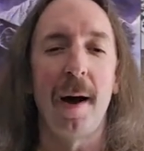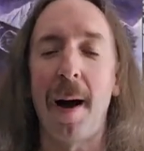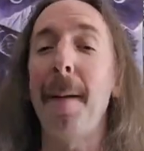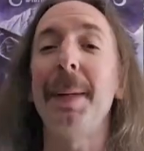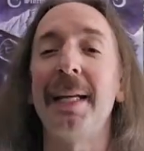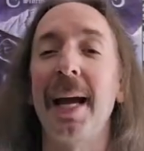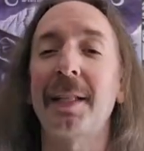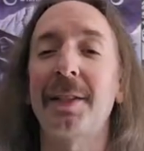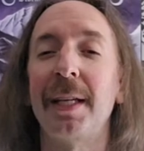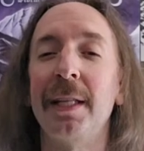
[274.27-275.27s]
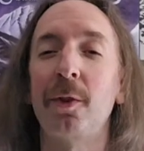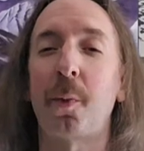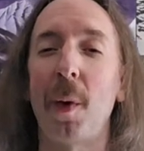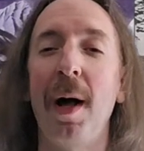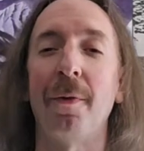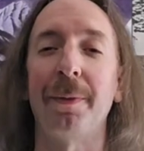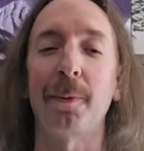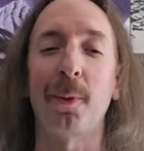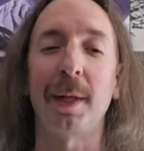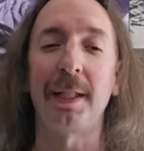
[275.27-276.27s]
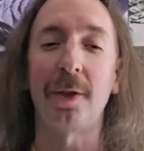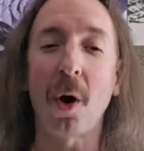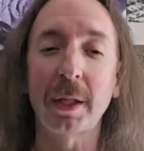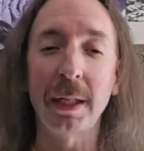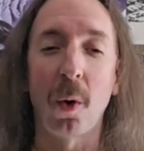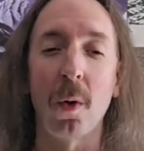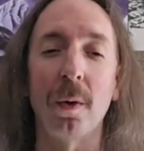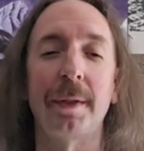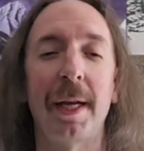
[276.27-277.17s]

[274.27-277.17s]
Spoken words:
Up next in 12th, going with Darkenhold